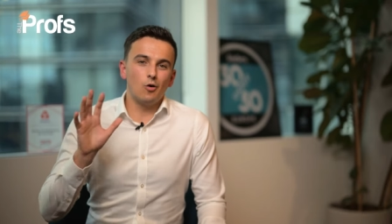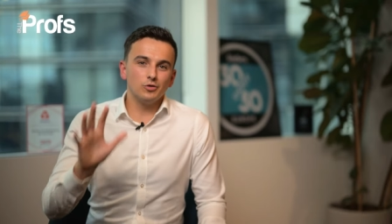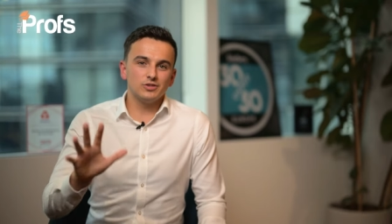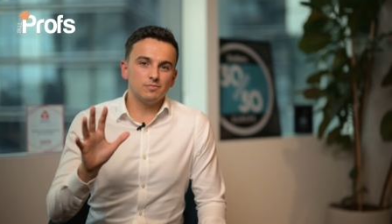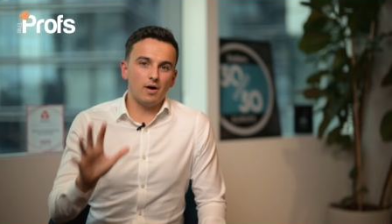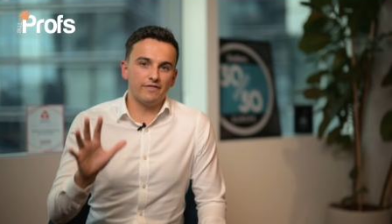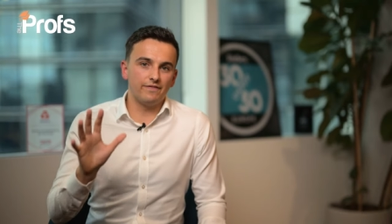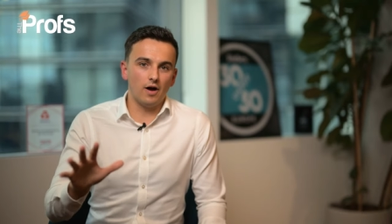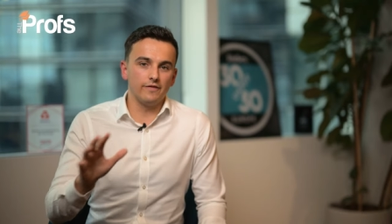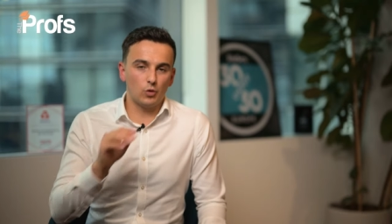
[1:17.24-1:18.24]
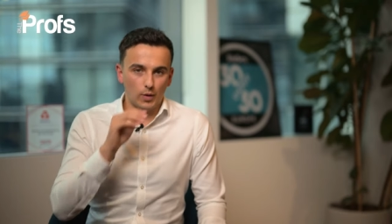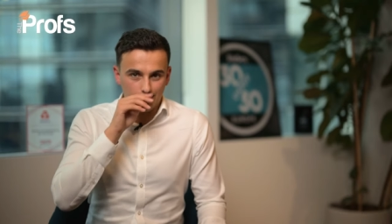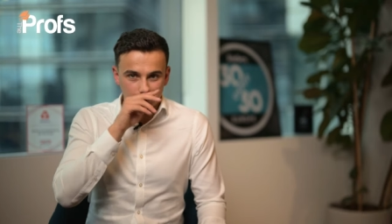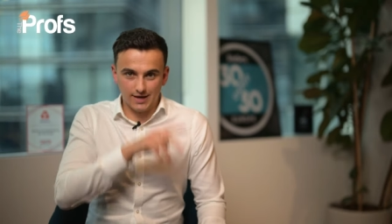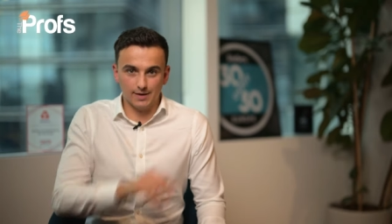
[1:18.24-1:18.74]
On to my five
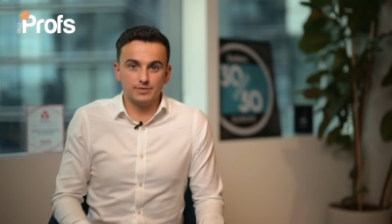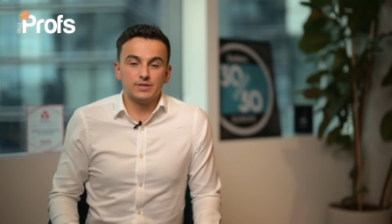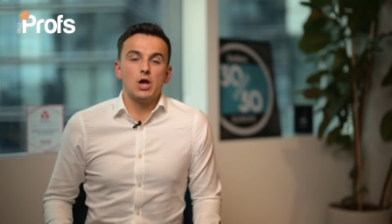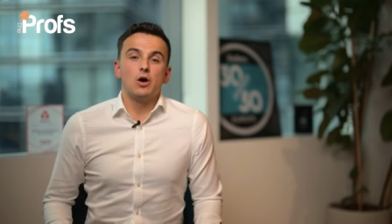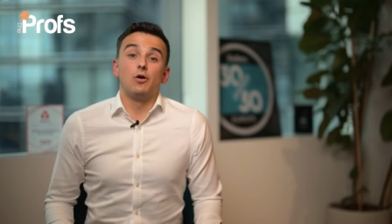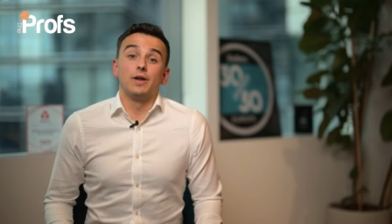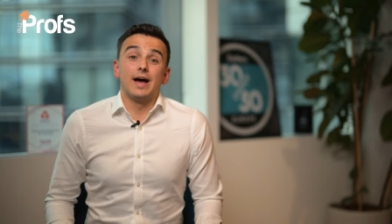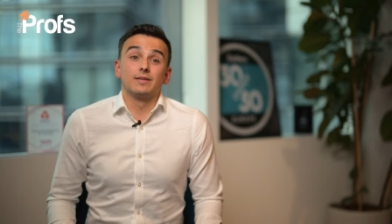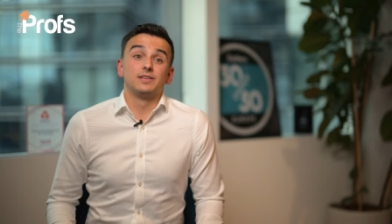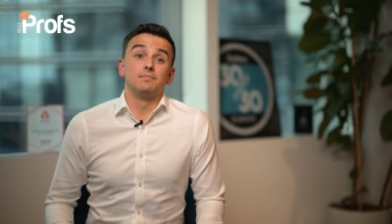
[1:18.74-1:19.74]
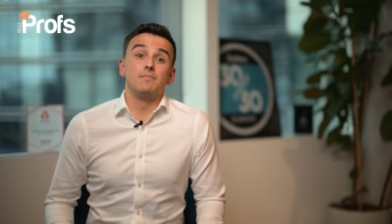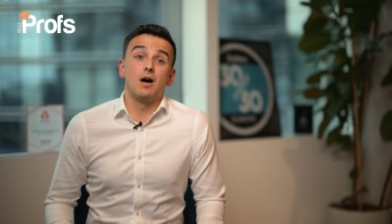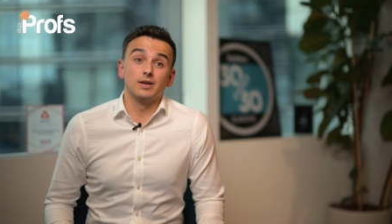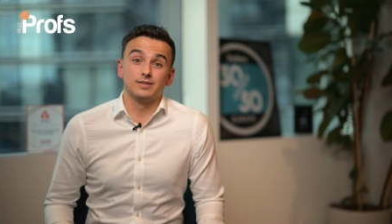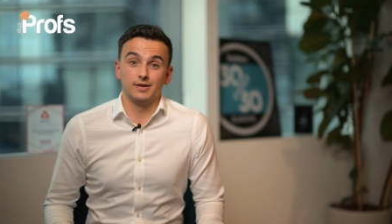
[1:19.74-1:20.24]
quick tips on how to
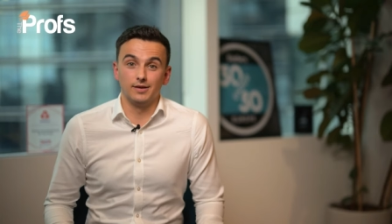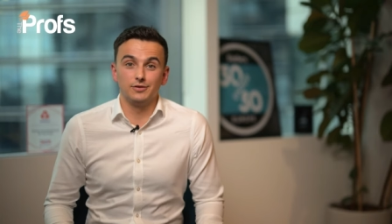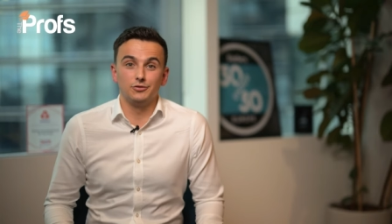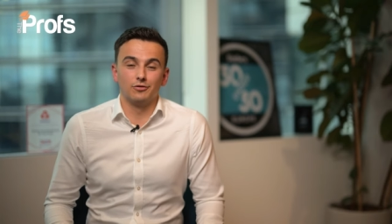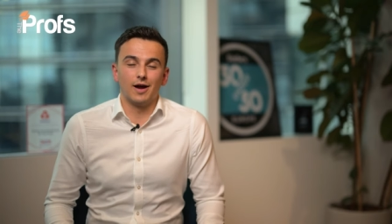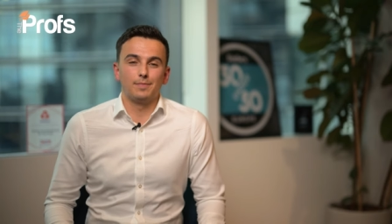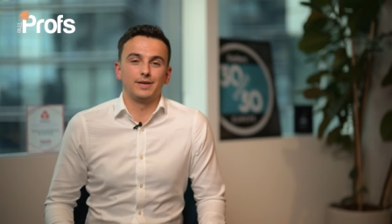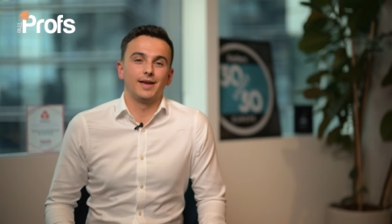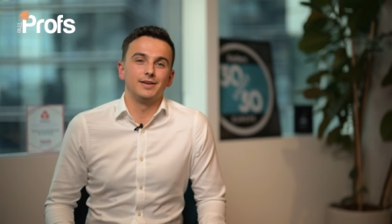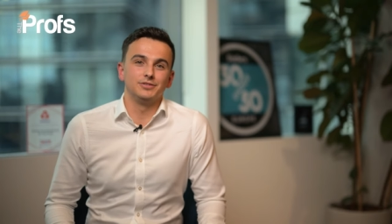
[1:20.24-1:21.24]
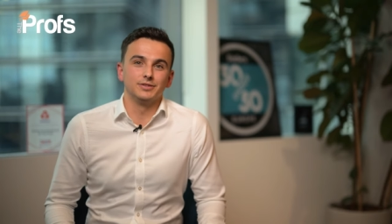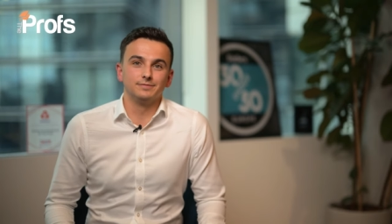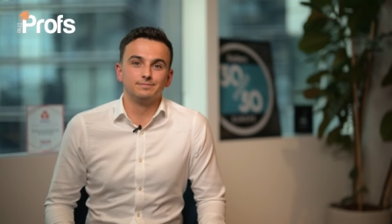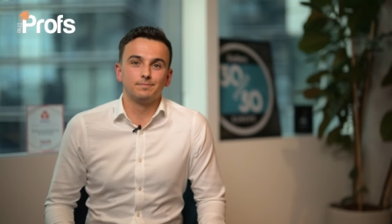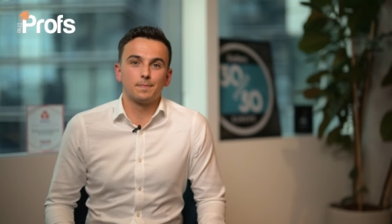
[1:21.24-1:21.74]
master your application.
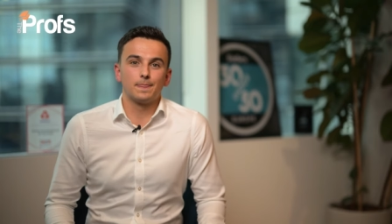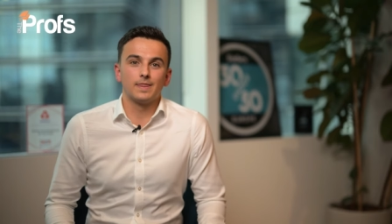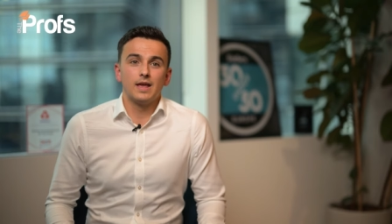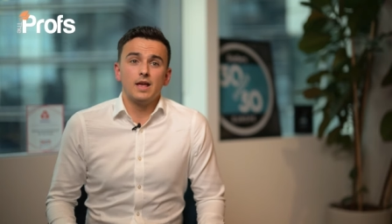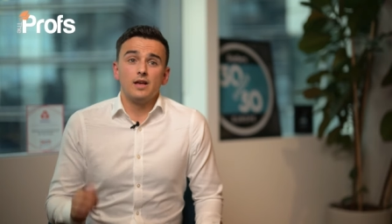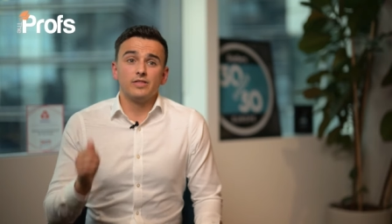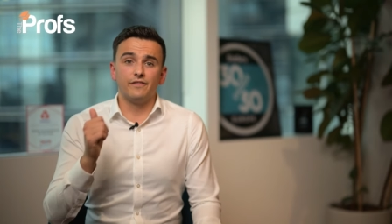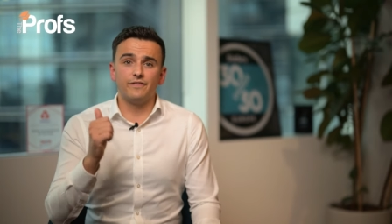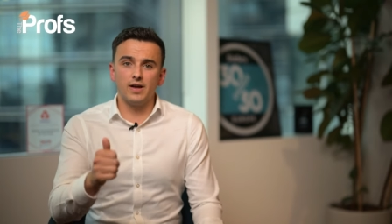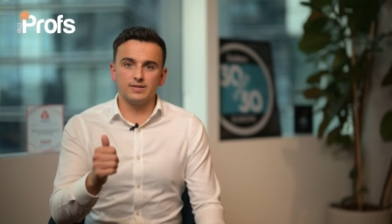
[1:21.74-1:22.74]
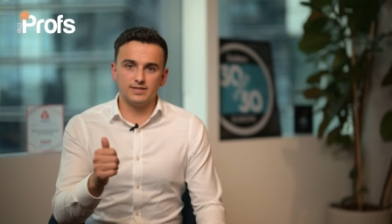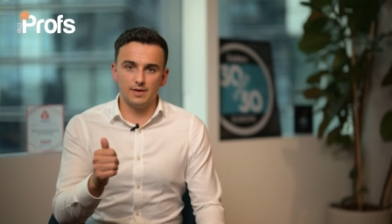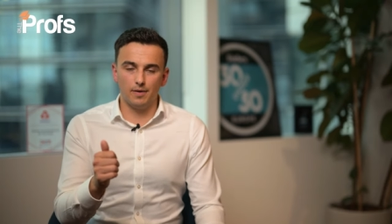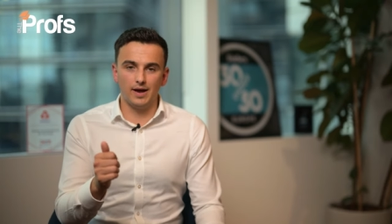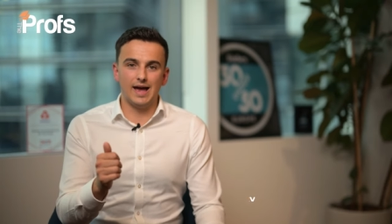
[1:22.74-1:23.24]
The first
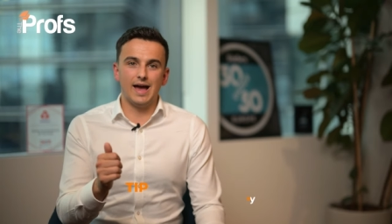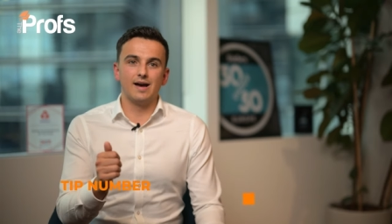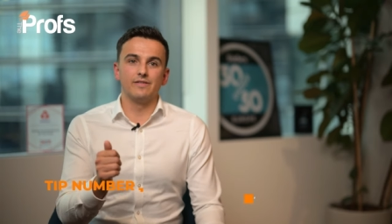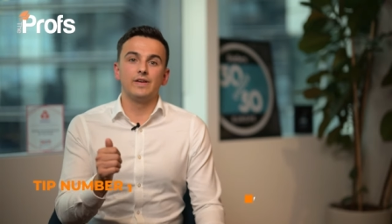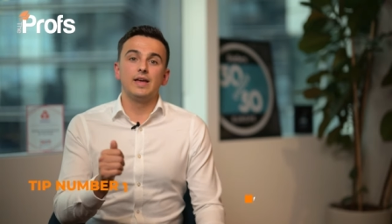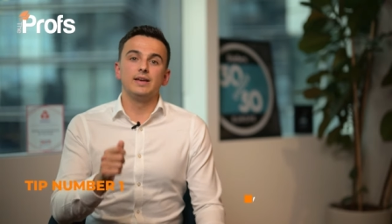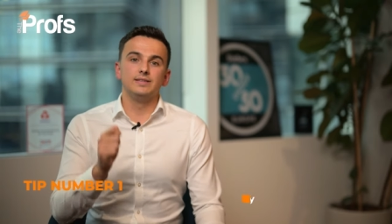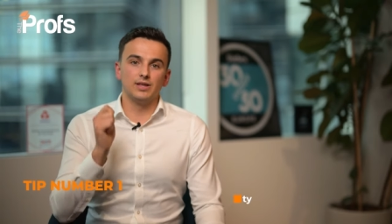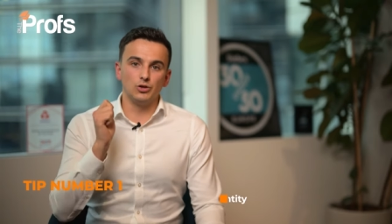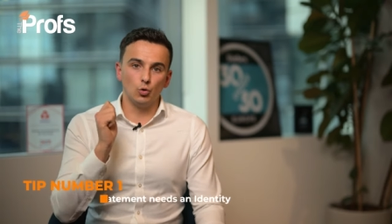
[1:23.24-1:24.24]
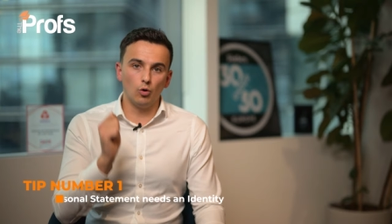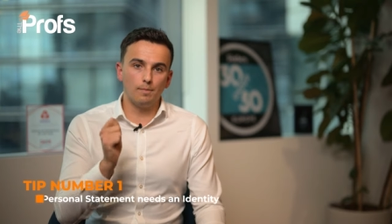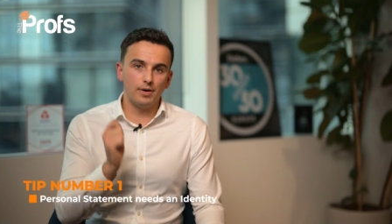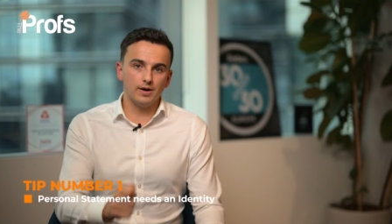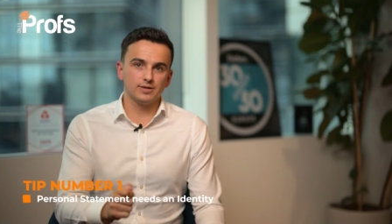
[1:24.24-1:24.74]
tip I have is that your
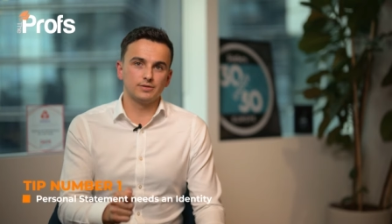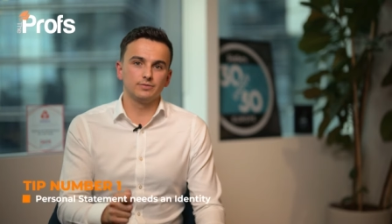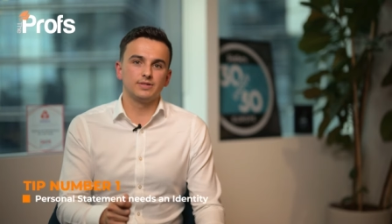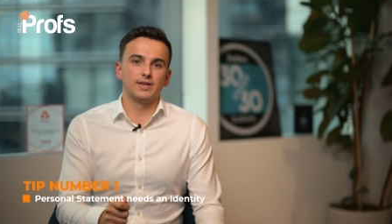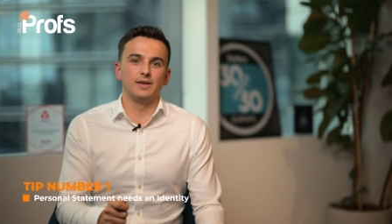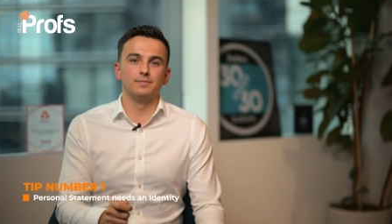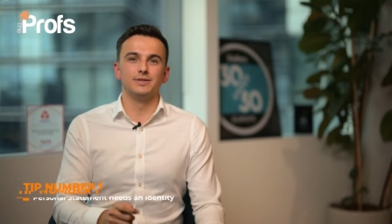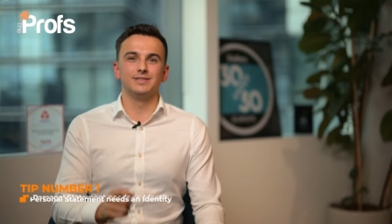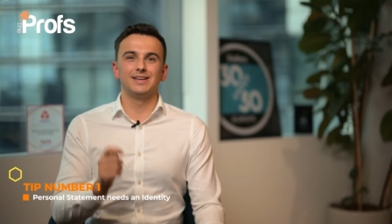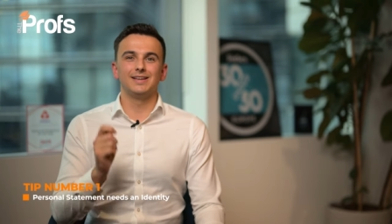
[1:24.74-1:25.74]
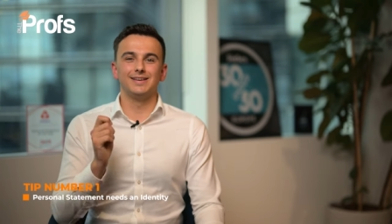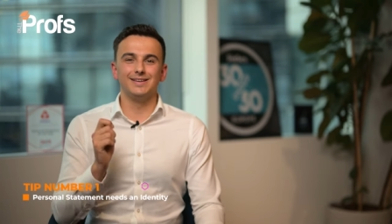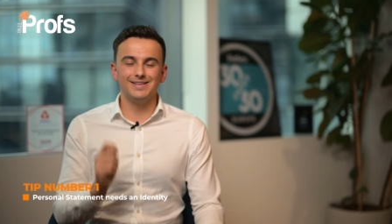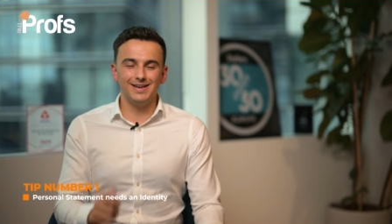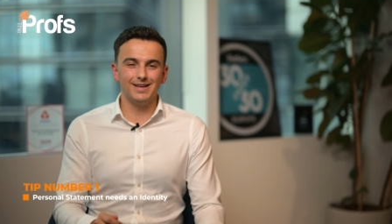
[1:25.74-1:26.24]
personal statement
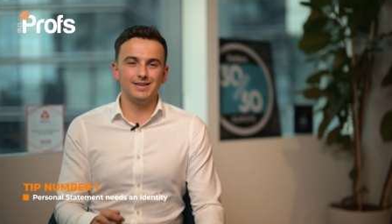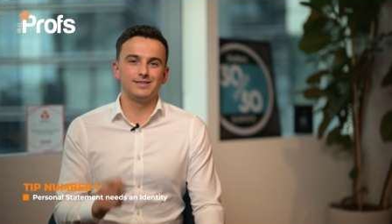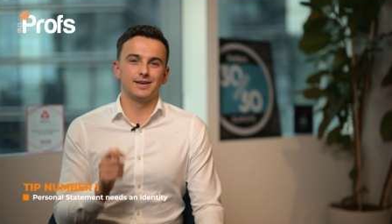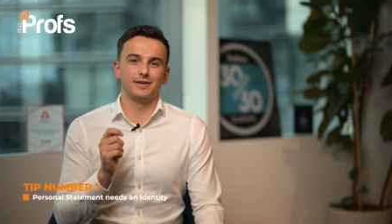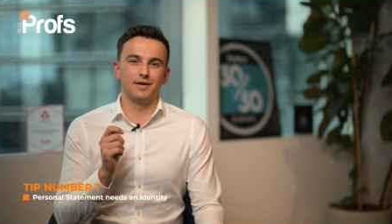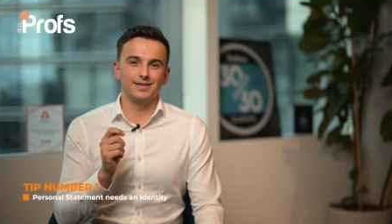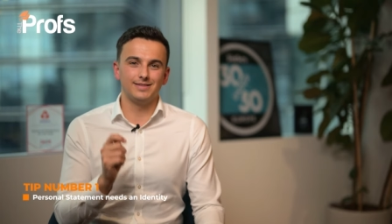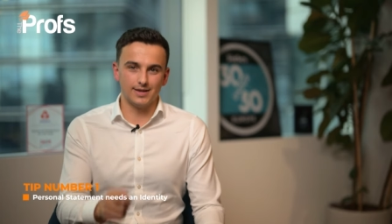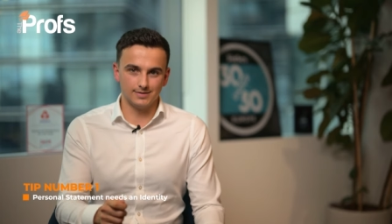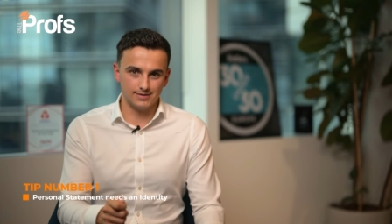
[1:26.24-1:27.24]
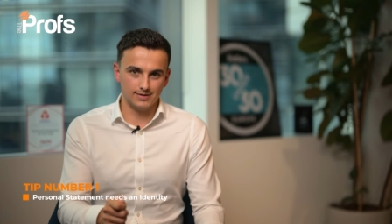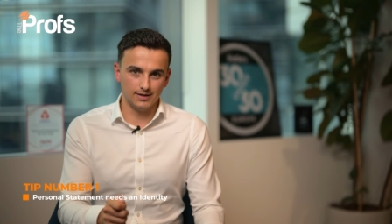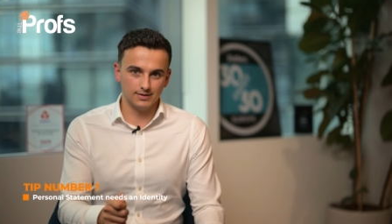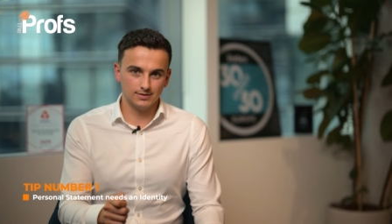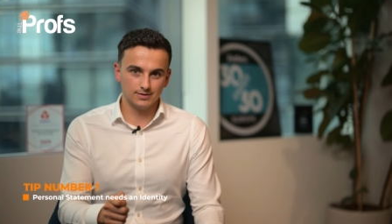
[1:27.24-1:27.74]
needs an
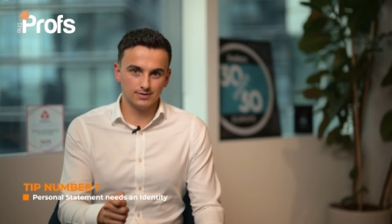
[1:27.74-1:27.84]
identity.